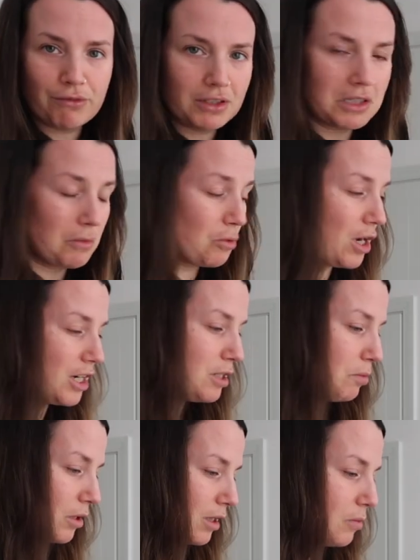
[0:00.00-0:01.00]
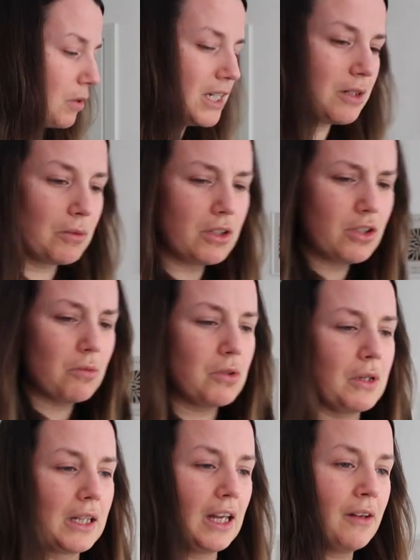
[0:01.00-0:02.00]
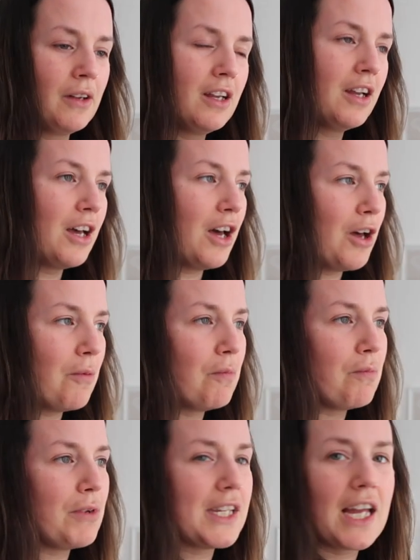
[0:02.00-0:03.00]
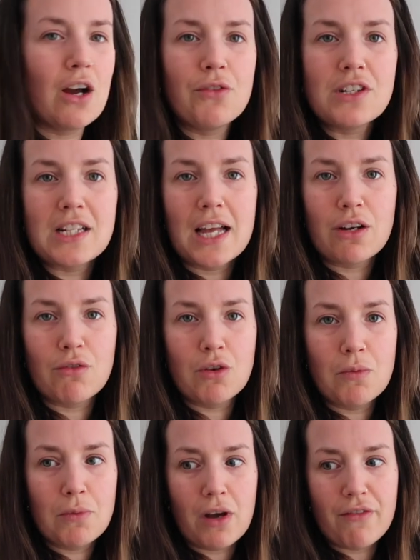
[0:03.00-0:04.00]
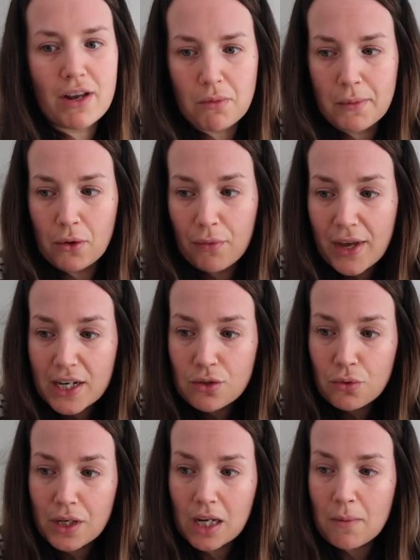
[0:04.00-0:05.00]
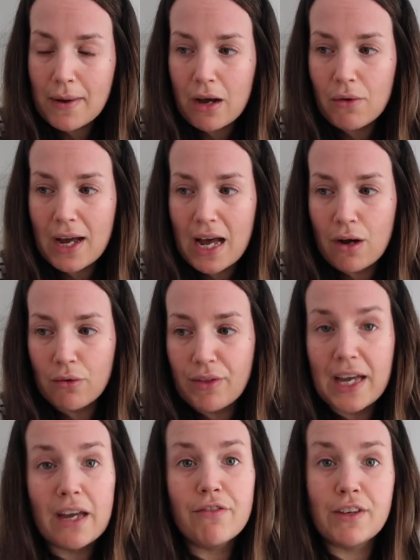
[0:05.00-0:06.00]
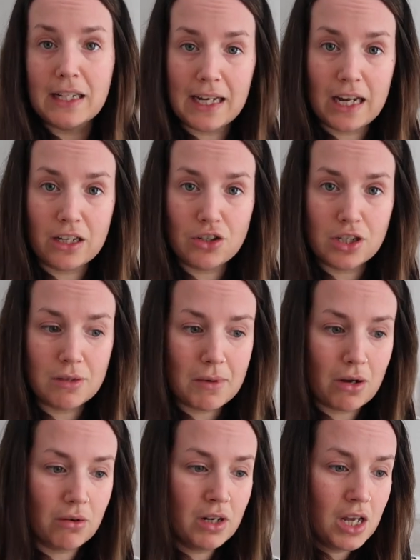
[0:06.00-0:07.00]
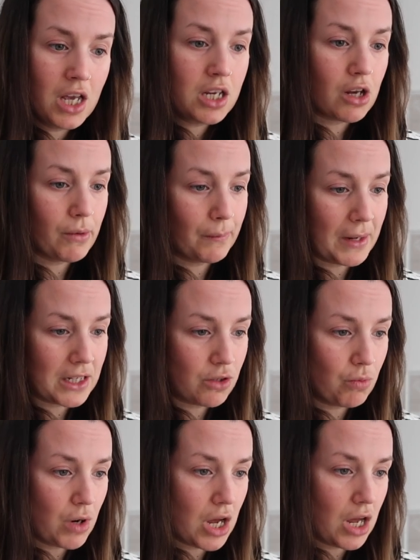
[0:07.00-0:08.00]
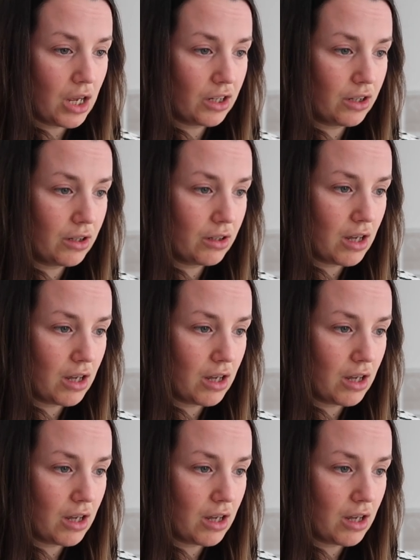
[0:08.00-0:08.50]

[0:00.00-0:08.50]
I've realised I'm not actually putting them away, so I'm going to stop doing that. But yeah, on the Slack group, I've had women on there talking about how they're feeling anxious about going back to work.